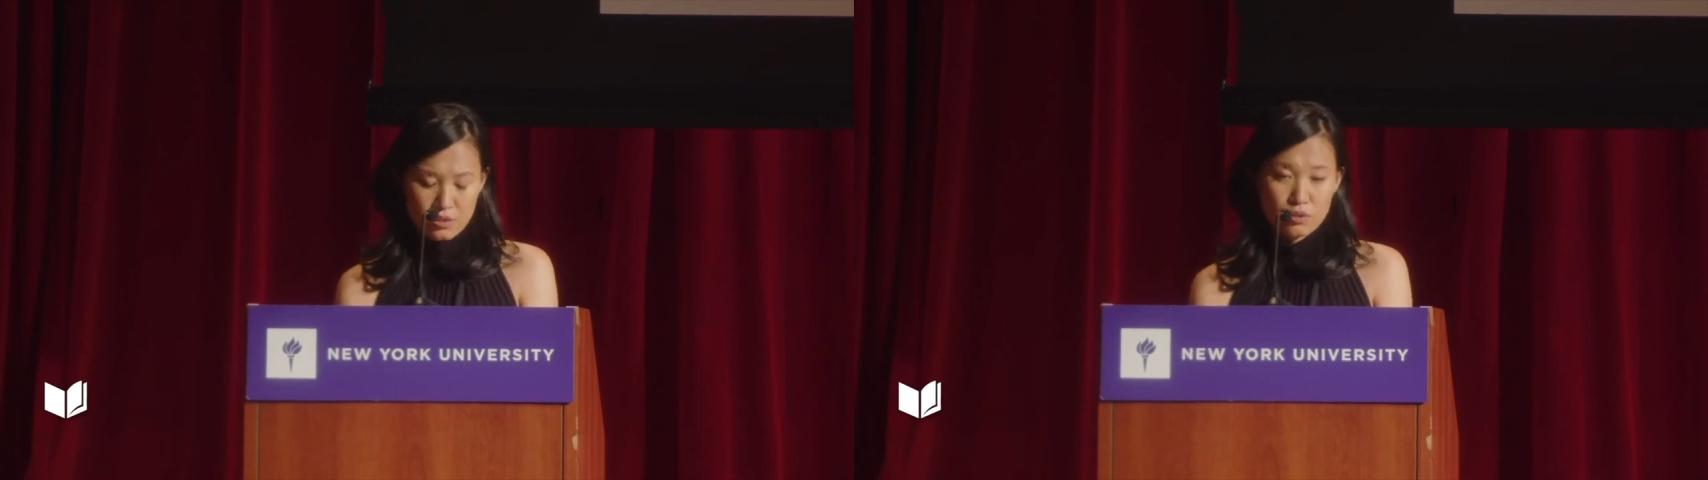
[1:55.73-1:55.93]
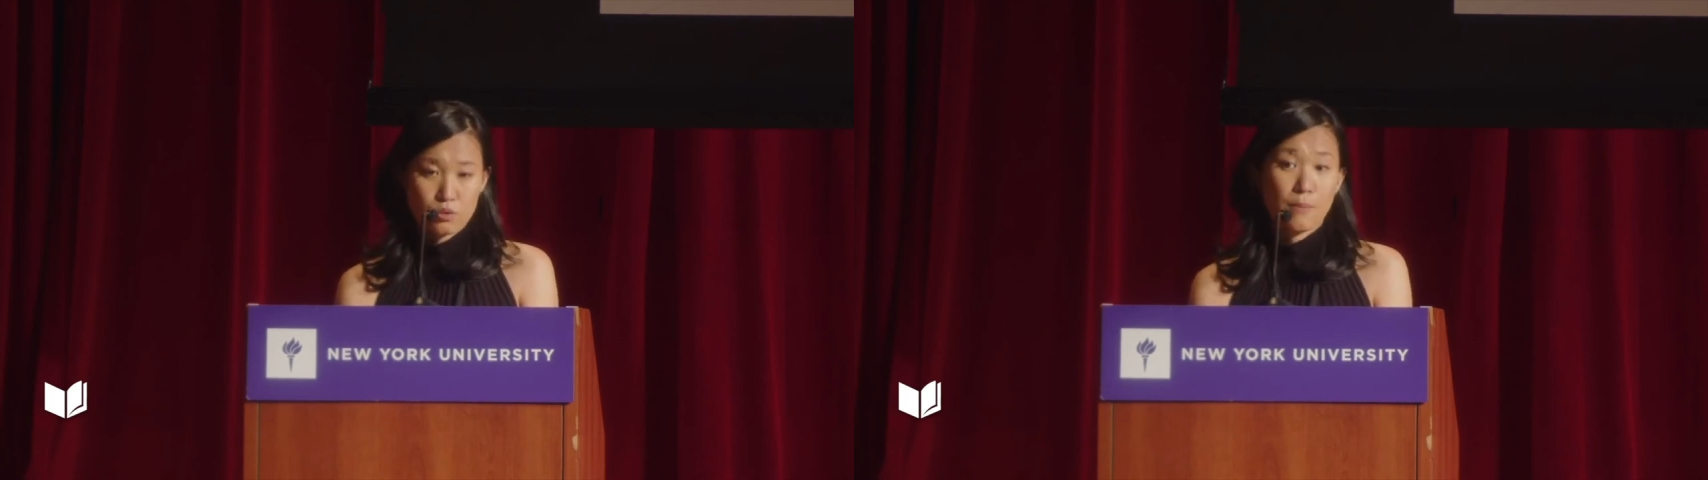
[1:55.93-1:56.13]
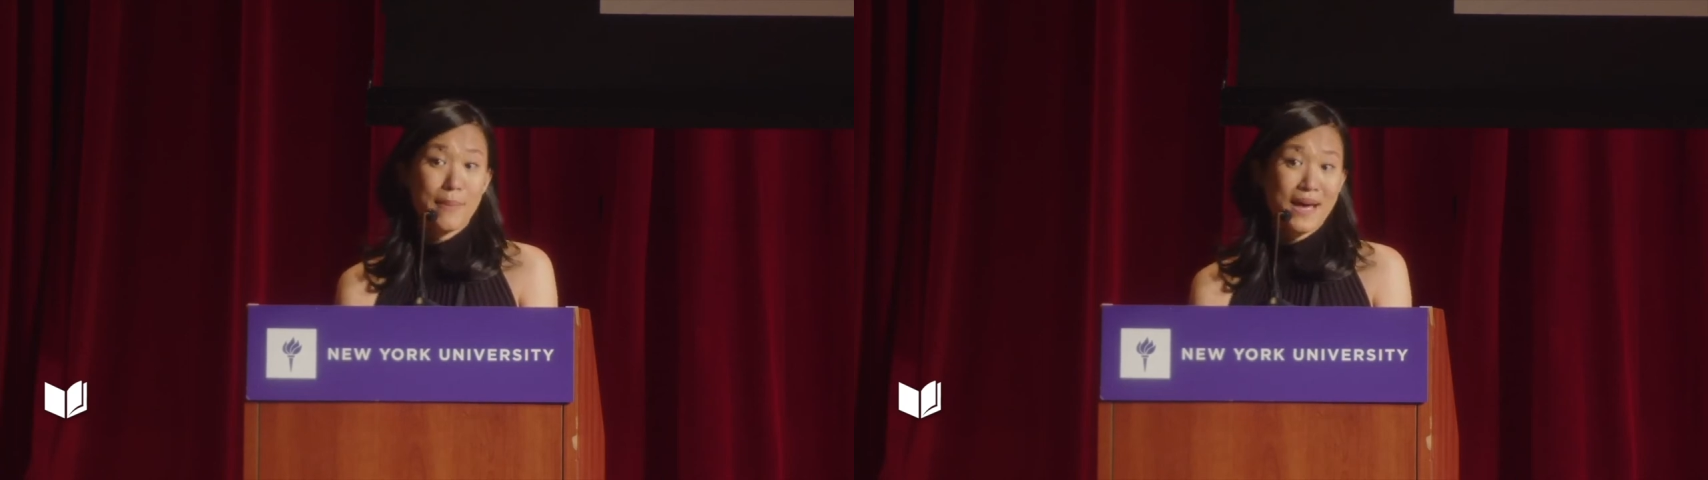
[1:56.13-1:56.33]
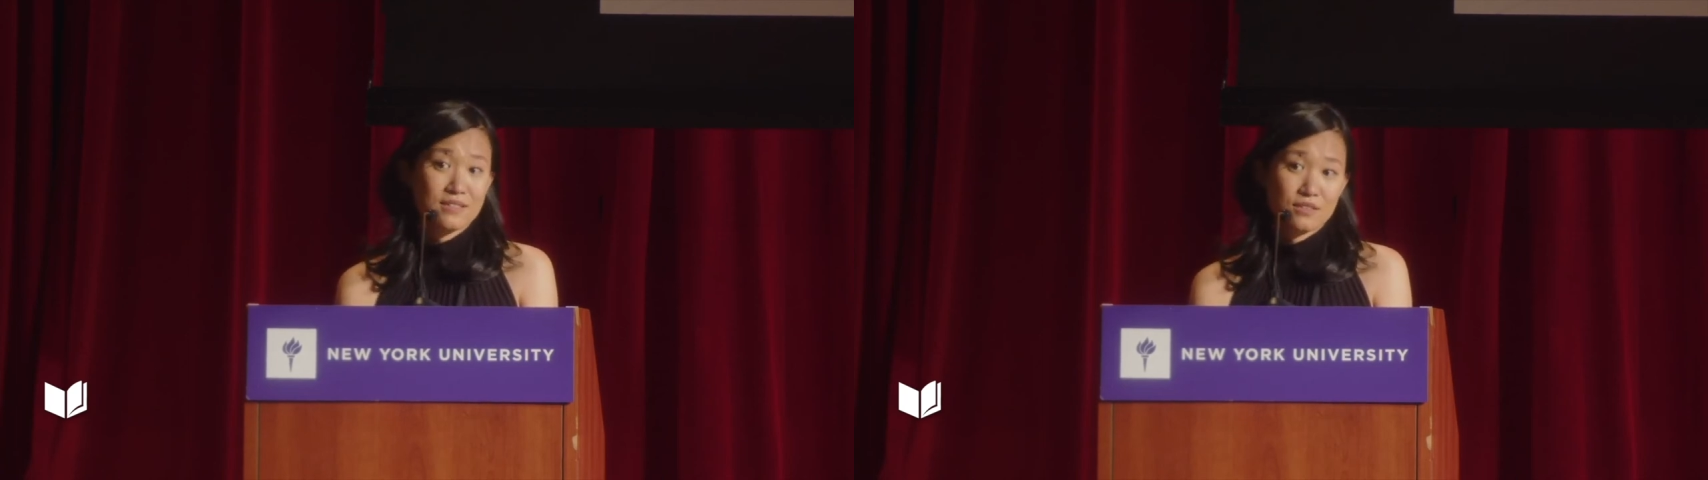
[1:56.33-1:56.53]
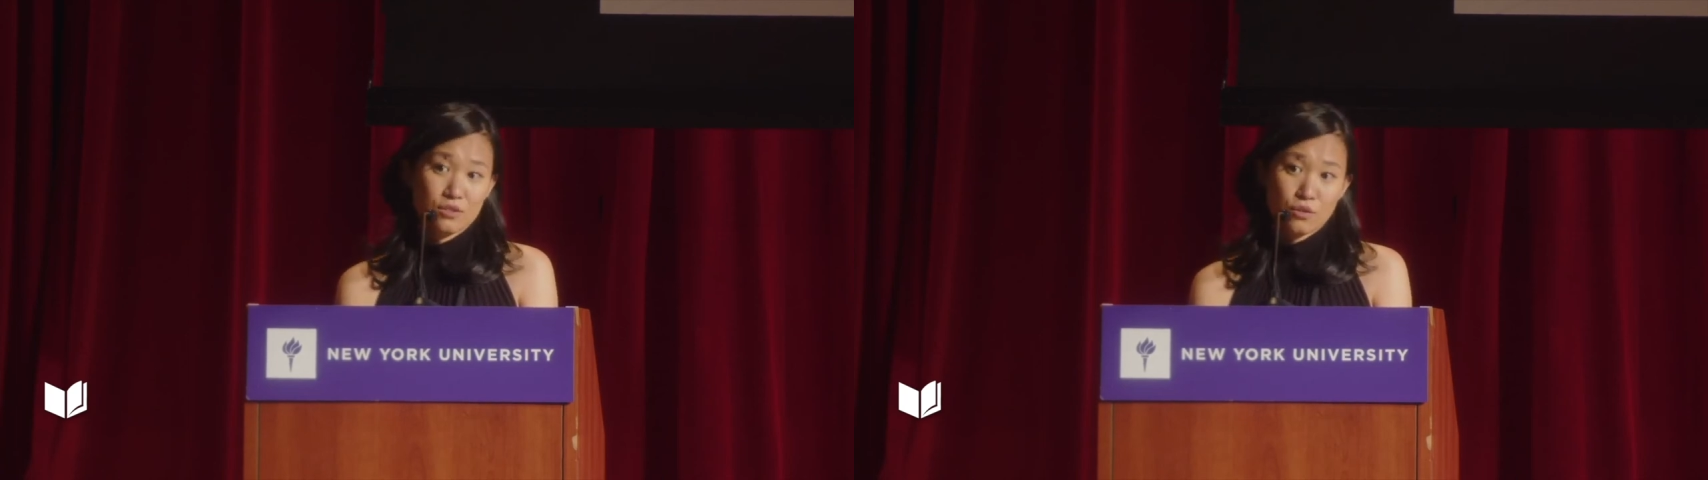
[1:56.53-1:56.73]
to a
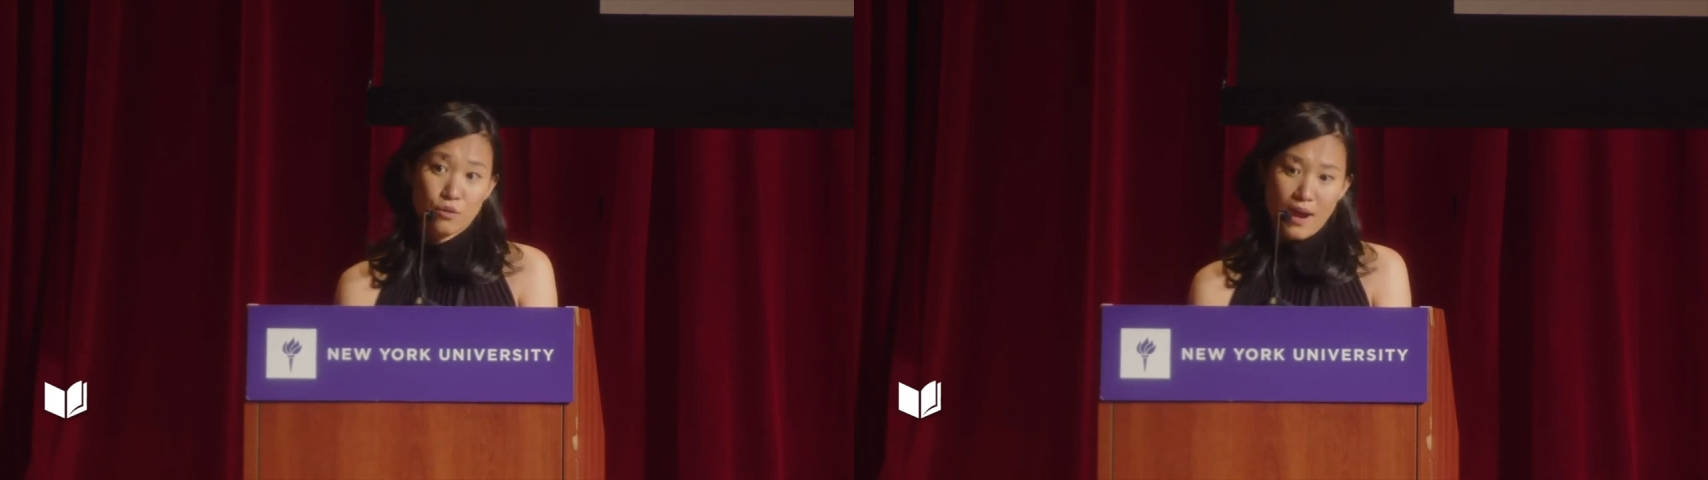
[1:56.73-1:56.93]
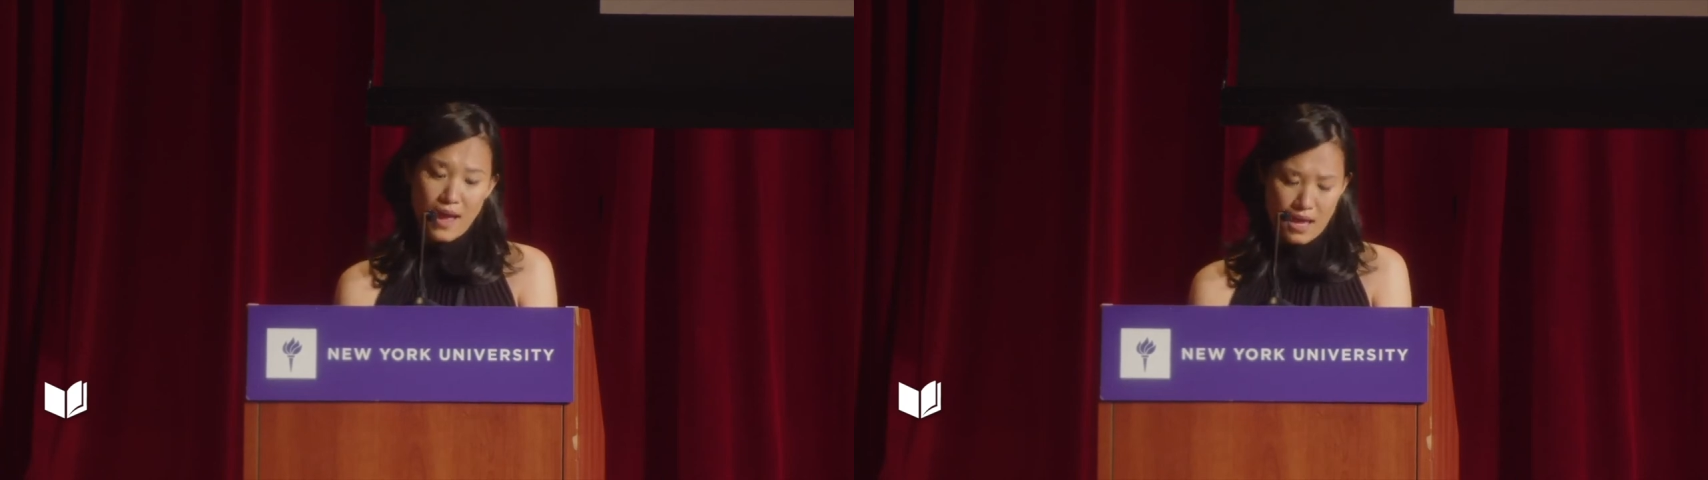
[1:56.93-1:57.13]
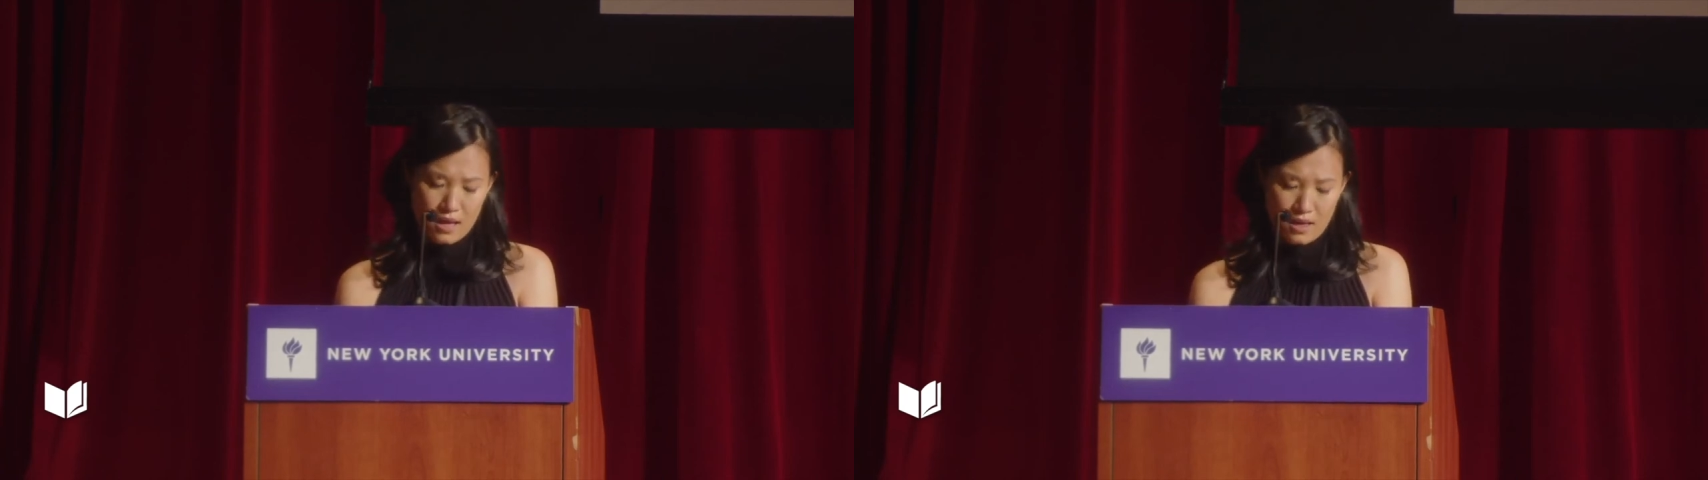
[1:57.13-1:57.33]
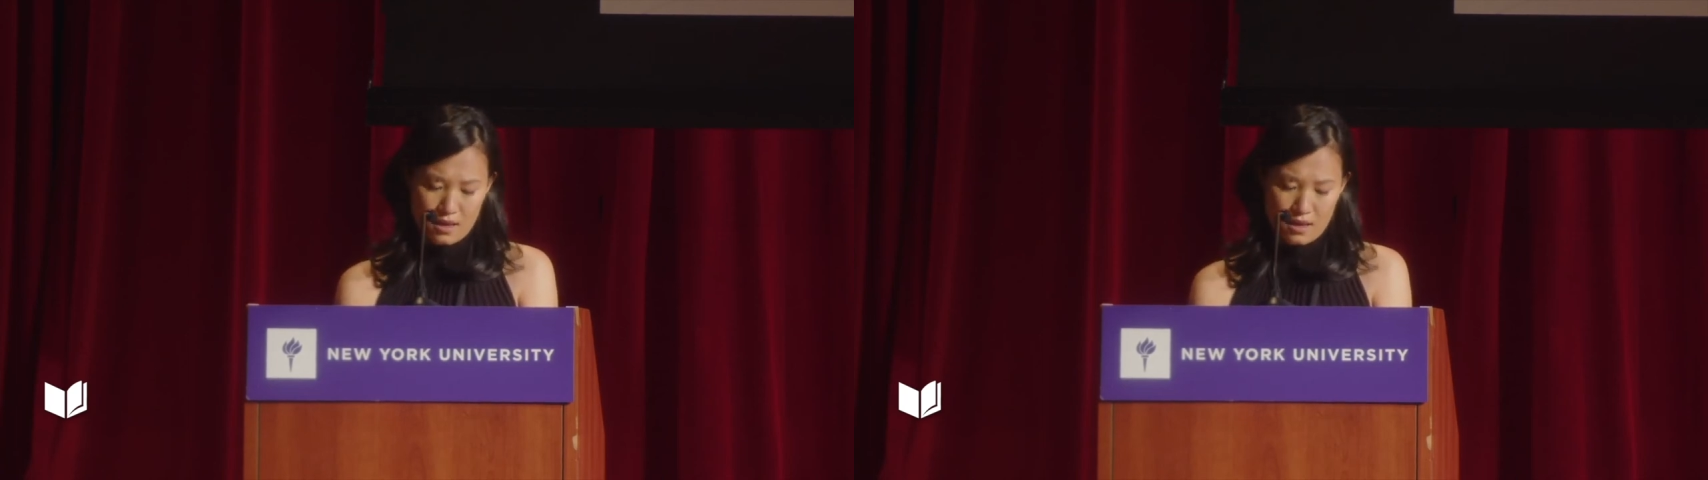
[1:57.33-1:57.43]
peasant gray.